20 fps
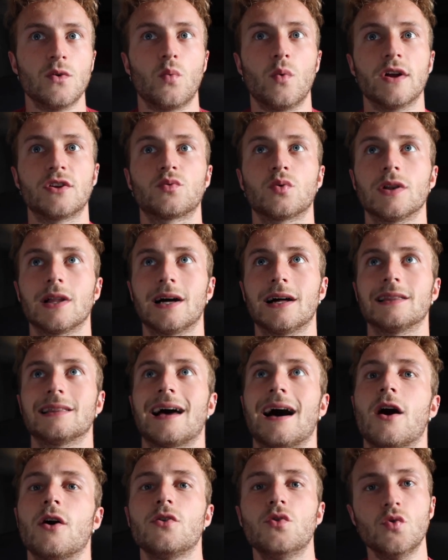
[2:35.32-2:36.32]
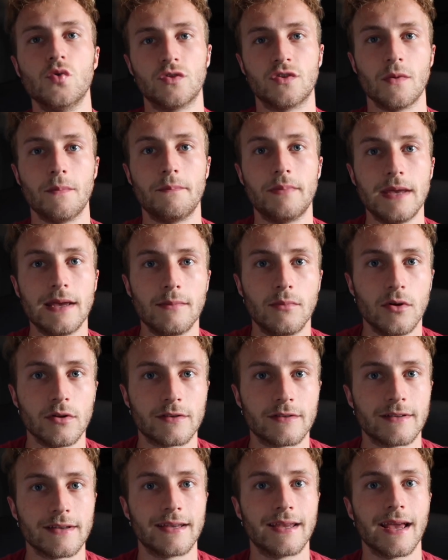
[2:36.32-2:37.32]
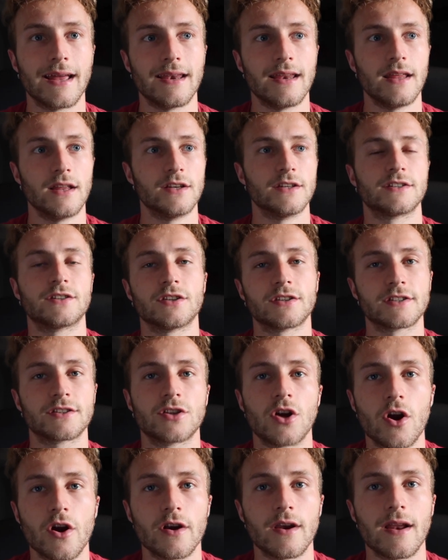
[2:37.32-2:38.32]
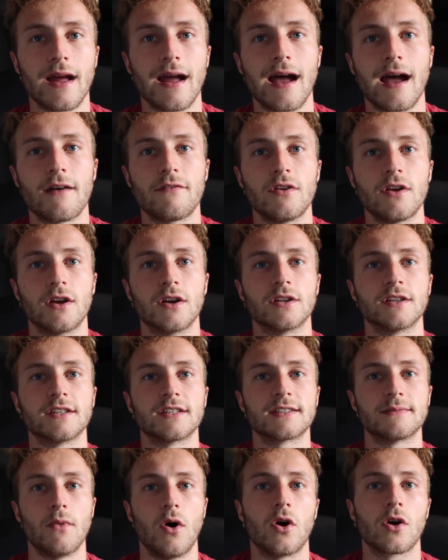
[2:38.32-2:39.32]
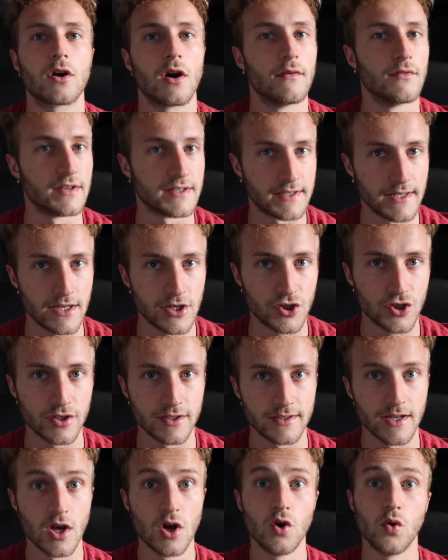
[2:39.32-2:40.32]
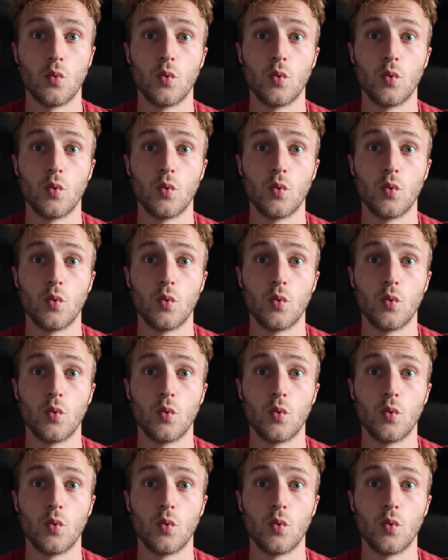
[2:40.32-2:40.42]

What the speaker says: which will allow you to be able to start having small conversations,